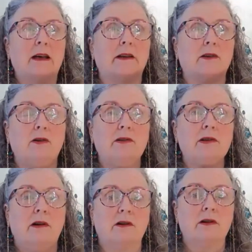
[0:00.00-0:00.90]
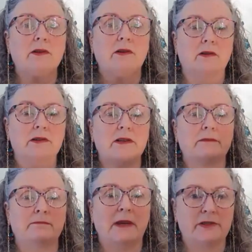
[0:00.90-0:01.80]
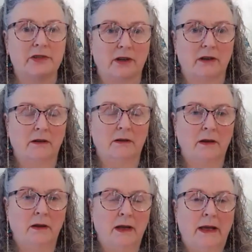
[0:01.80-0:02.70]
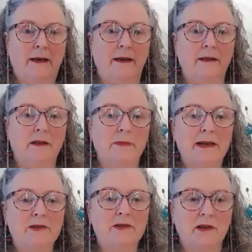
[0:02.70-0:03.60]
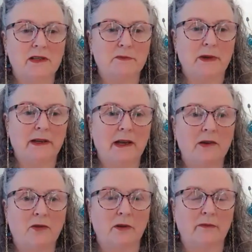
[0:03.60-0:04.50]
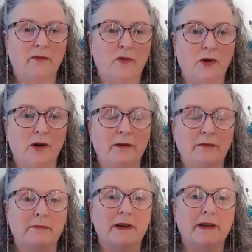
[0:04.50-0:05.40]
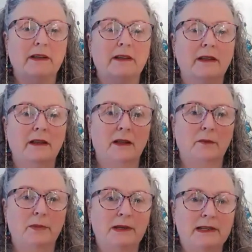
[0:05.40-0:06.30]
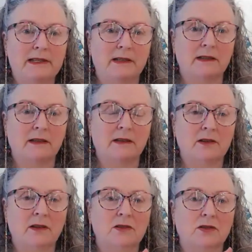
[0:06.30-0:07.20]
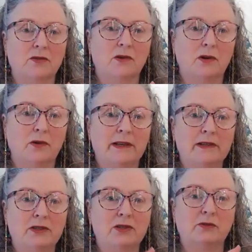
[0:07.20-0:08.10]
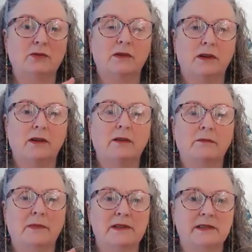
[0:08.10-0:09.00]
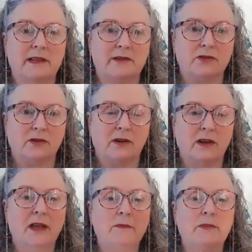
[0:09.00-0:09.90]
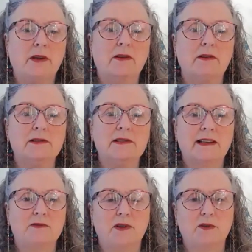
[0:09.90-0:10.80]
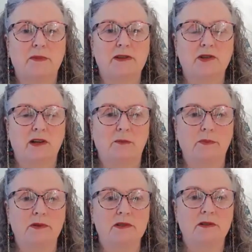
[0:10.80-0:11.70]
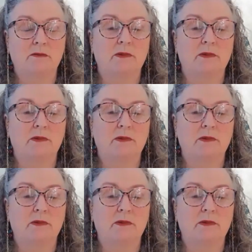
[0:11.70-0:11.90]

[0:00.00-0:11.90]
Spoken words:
And I called it heart art magic. And the magic is my acronym for my ability to go into my center, because that's where the magic happens.